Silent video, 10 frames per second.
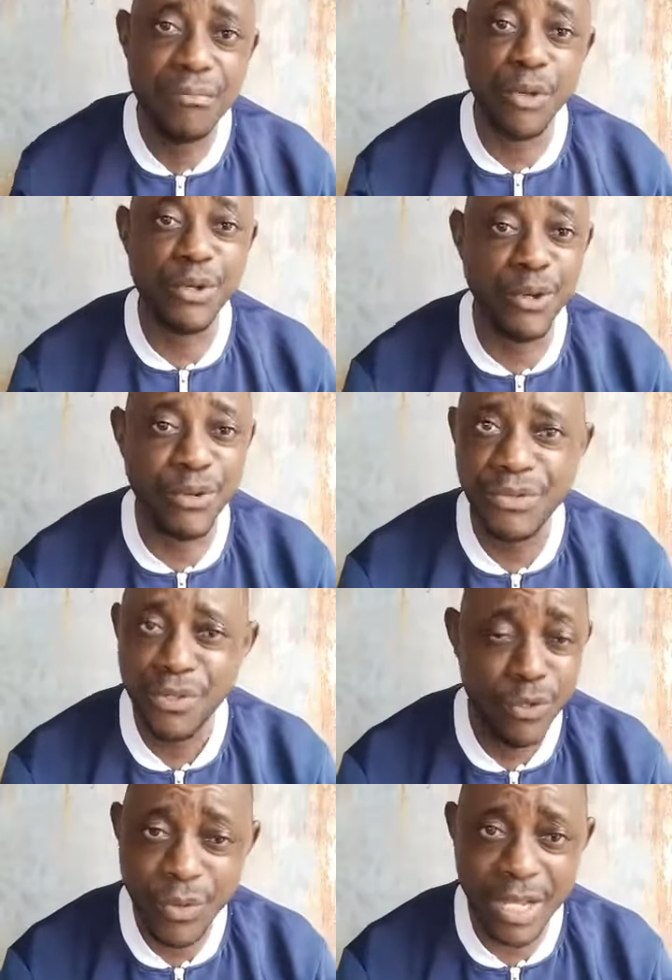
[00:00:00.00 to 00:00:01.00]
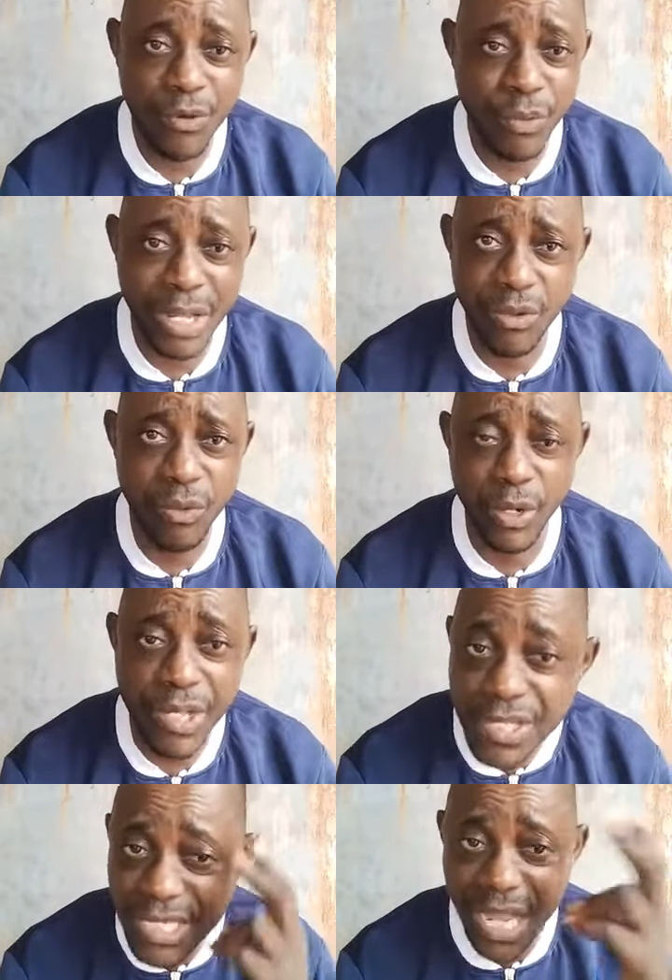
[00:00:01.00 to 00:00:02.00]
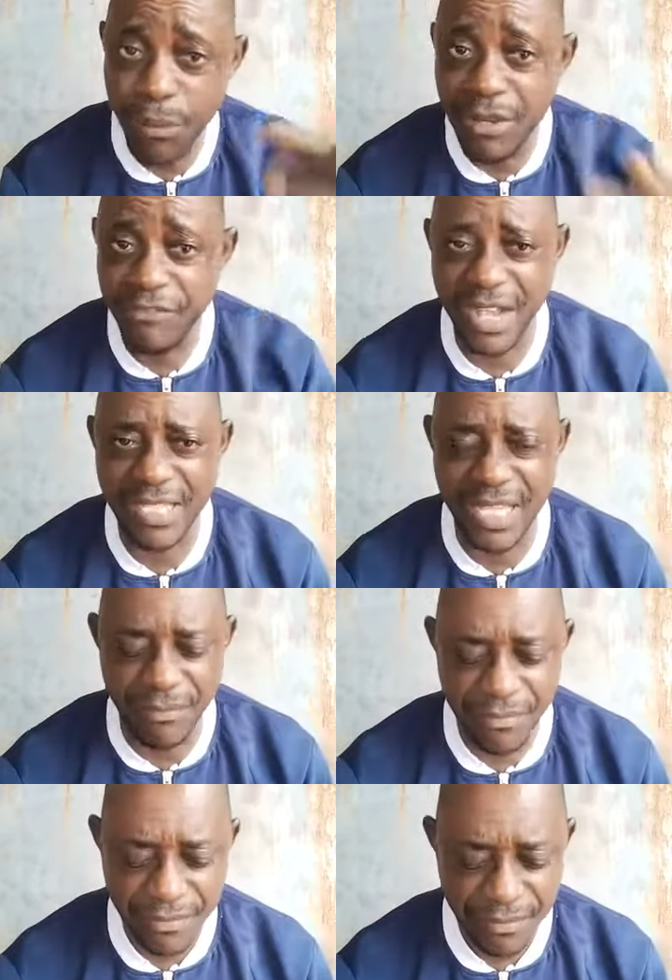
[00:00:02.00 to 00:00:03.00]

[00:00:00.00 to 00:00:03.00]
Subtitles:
But no, we're not the same with the fighter.